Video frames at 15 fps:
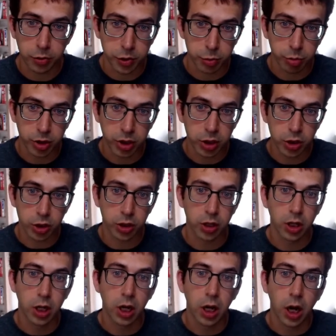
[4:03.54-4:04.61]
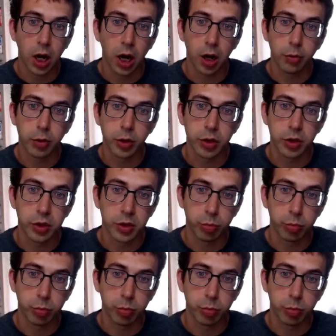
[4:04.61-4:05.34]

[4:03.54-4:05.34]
prediction, uh, which is